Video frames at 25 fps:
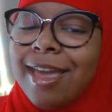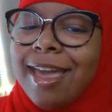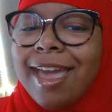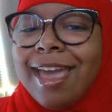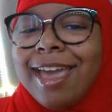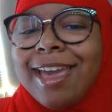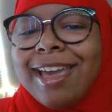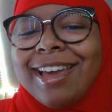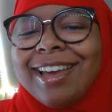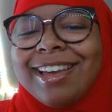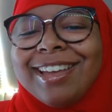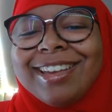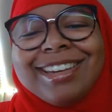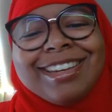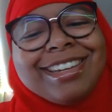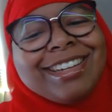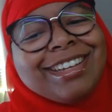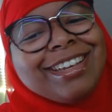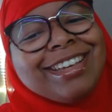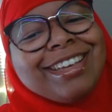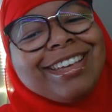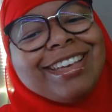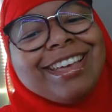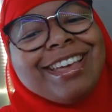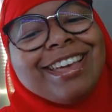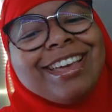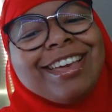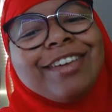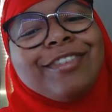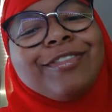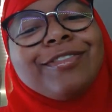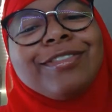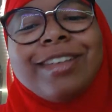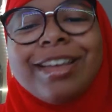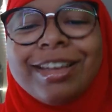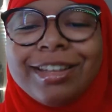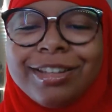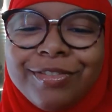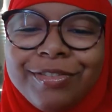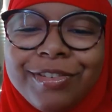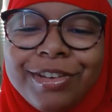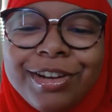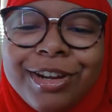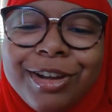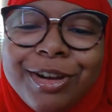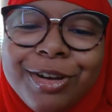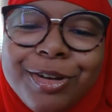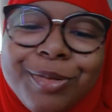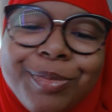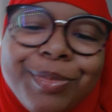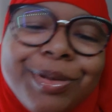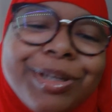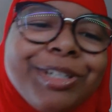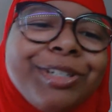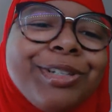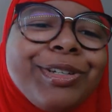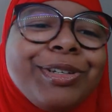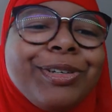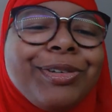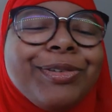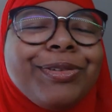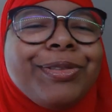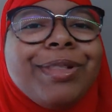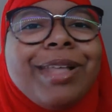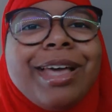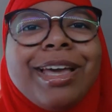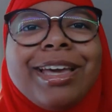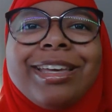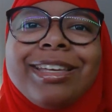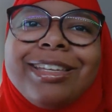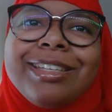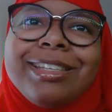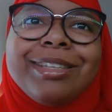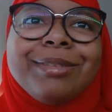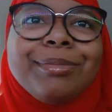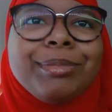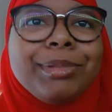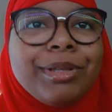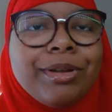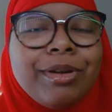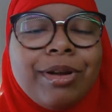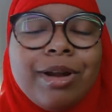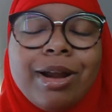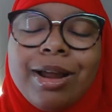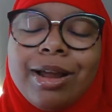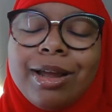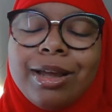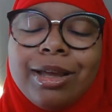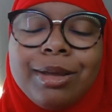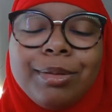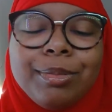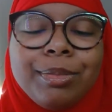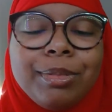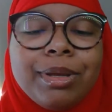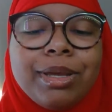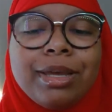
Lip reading: and if you liked the video, make sure you like, subscribe,